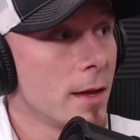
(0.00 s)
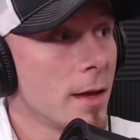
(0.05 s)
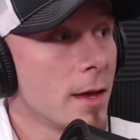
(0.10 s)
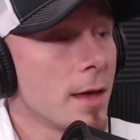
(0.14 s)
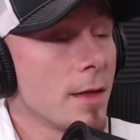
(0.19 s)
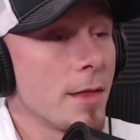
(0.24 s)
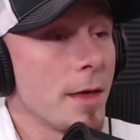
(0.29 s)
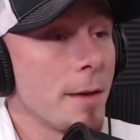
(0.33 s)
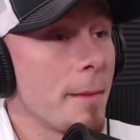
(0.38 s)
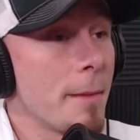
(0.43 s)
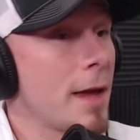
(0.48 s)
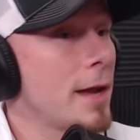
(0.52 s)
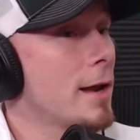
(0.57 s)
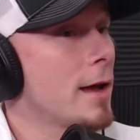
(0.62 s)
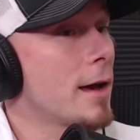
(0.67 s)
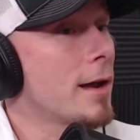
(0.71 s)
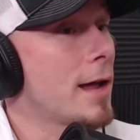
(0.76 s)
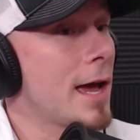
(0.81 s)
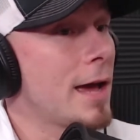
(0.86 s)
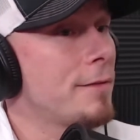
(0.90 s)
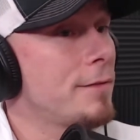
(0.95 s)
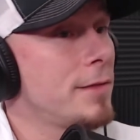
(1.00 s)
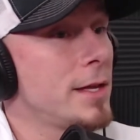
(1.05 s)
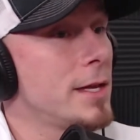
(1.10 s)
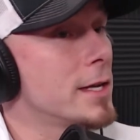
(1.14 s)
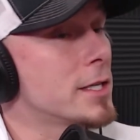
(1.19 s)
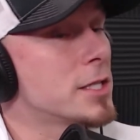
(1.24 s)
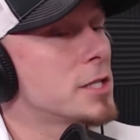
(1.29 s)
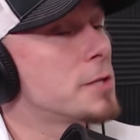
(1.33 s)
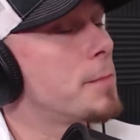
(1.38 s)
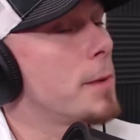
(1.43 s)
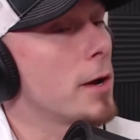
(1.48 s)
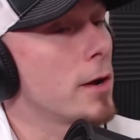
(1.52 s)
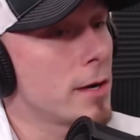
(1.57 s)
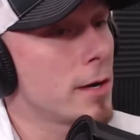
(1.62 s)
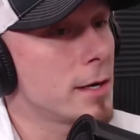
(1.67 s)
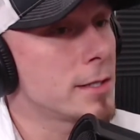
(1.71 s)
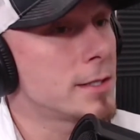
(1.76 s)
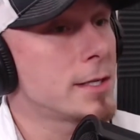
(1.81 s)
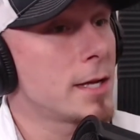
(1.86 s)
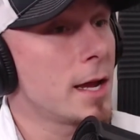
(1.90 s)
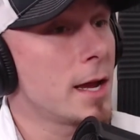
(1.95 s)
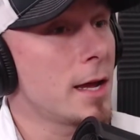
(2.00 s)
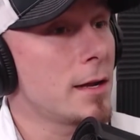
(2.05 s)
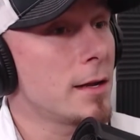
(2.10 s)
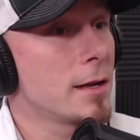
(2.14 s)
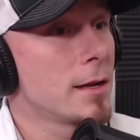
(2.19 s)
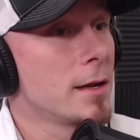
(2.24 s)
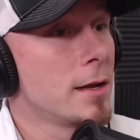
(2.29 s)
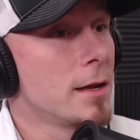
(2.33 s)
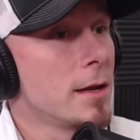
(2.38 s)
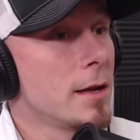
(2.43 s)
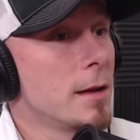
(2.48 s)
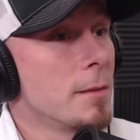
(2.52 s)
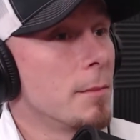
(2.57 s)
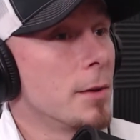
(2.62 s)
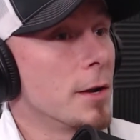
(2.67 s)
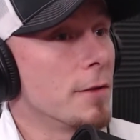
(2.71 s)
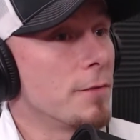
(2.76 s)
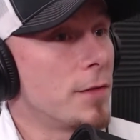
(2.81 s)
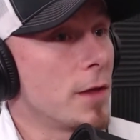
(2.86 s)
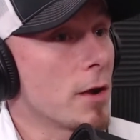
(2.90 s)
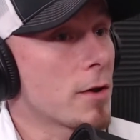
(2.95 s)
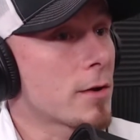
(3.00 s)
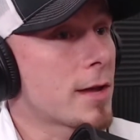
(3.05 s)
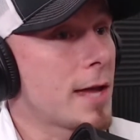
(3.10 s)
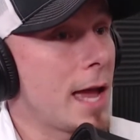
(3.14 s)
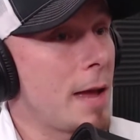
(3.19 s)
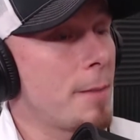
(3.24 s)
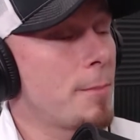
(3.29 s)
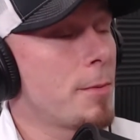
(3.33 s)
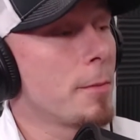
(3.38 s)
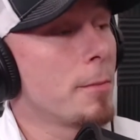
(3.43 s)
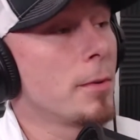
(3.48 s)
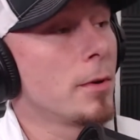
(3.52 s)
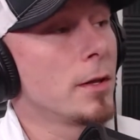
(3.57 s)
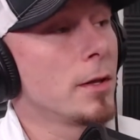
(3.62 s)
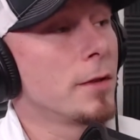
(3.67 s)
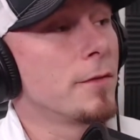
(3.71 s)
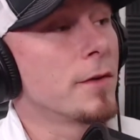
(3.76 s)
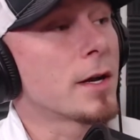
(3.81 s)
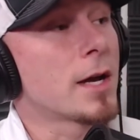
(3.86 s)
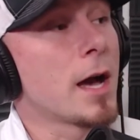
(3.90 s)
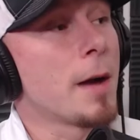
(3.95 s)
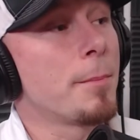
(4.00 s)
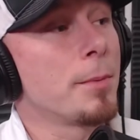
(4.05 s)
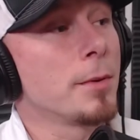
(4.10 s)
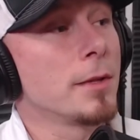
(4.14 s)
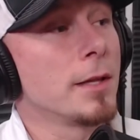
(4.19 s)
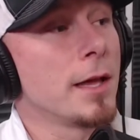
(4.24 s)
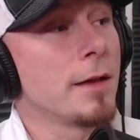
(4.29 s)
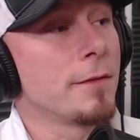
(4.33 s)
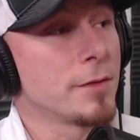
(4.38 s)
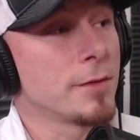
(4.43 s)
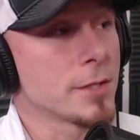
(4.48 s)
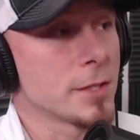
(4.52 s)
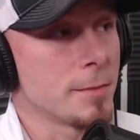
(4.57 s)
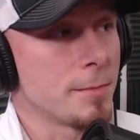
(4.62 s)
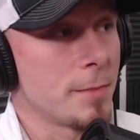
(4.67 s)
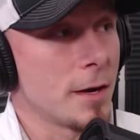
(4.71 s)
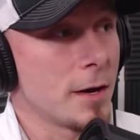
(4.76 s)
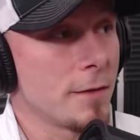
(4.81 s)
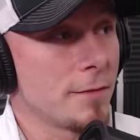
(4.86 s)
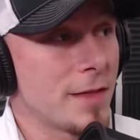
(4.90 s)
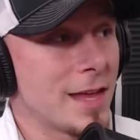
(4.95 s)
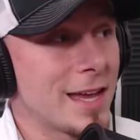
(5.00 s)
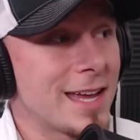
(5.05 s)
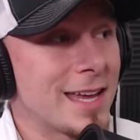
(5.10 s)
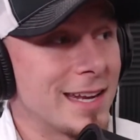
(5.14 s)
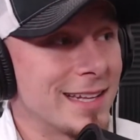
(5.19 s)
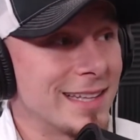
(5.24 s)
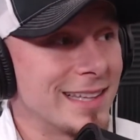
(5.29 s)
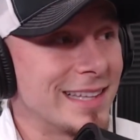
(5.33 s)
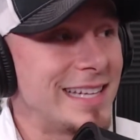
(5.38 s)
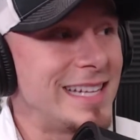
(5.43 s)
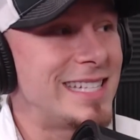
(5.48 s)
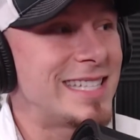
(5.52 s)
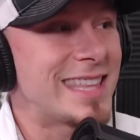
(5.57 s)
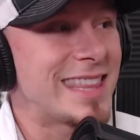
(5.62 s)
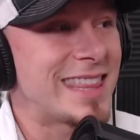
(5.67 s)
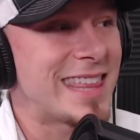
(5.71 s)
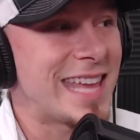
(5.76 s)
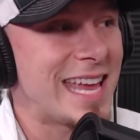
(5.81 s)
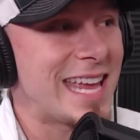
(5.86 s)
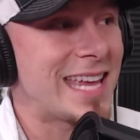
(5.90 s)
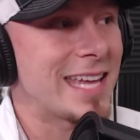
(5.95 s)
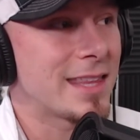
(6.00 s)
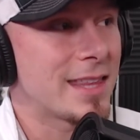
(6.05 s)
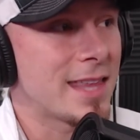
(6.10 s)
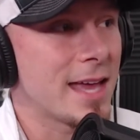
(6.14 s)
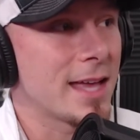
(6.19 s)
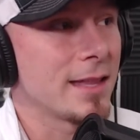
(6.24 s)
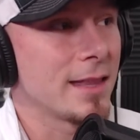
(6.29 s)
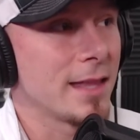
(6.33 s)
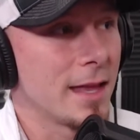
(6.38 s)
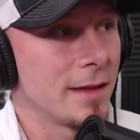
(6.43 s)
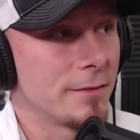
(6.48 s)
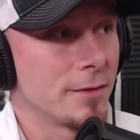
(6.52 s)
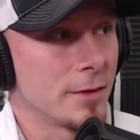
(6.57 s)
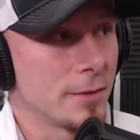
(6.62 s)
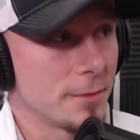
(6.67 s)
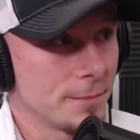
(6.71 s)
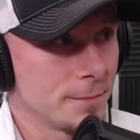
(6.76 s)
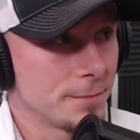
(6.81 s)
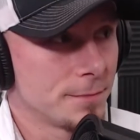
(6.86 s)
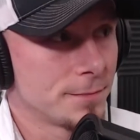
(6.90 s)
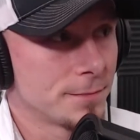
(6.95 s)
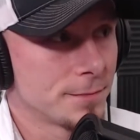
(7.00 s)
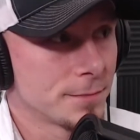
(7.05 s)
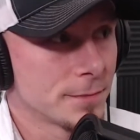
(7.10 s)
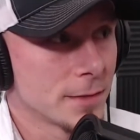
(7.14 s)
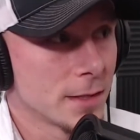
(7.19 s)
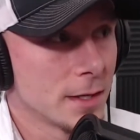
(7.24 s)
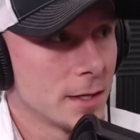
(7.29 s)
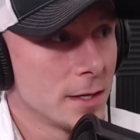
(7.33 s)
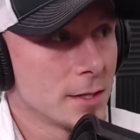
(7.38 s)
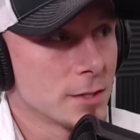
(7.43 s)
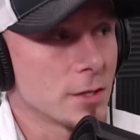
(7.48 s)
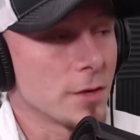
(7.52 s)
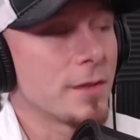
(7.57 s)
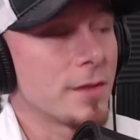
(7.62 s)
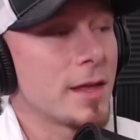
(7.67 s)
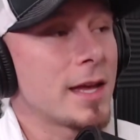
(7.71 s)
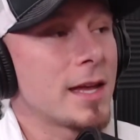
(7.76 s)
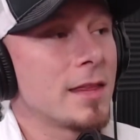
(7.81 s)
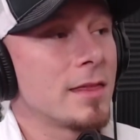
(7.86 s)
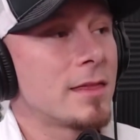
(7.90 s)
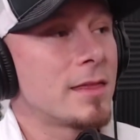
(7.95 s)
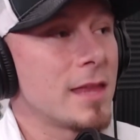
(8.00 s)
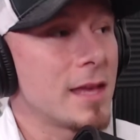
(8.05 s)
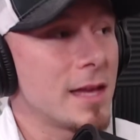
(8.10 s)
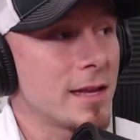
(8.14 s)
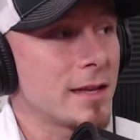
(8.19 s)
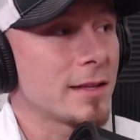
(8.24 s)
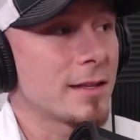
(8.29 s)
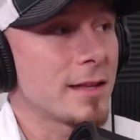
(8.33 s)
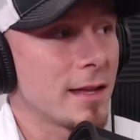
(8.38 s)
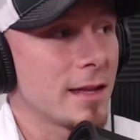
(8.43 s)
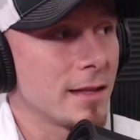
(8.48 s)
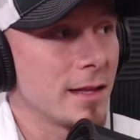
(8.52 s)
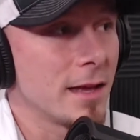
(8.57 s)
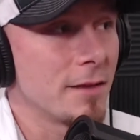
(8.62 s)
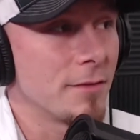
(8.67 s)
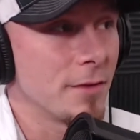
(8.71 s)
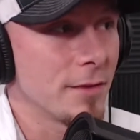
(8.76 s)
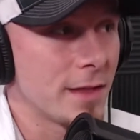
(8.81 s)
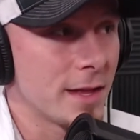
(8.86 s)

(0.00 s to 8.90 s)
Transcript: They may not have the experience yet, but if they're capable of a couple levels above, they can at least think at that level. So if they can think at that level, they